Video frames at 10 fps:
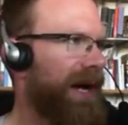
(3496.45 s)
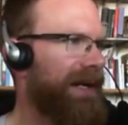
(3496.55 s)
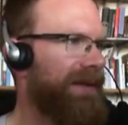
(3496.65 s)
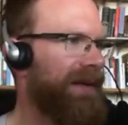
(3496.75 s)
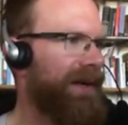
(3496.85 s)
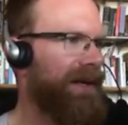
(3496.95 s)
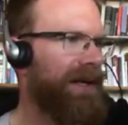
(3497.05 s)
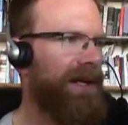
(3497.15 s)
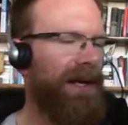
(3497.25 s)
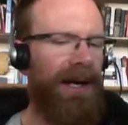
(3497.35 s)
They're
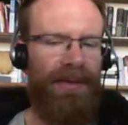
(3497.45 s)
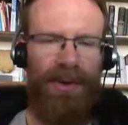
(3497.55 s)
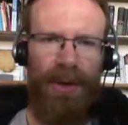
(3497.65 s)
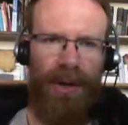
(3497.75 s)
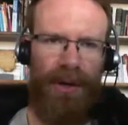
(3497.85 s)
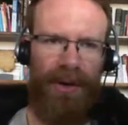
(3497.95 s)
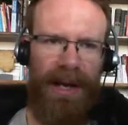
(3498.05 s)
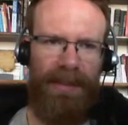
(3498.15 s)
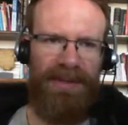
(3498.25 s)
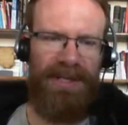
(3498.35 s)
uh, they're no longer in
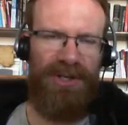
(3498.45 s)
opposition,